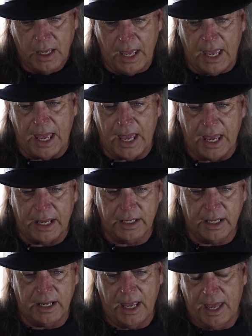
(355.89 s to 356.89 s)
and
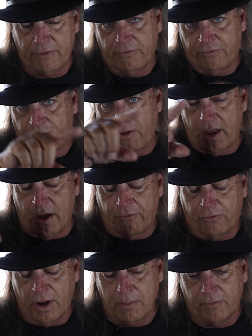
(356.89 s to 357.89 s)
it had a
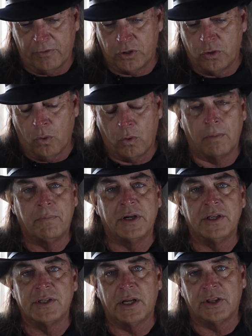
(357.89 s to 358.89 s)
frame of a door. But
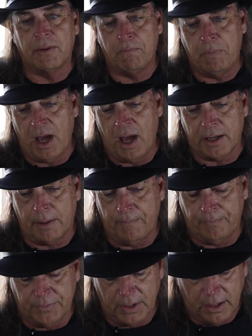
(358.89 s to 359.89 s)
he said at the bottom,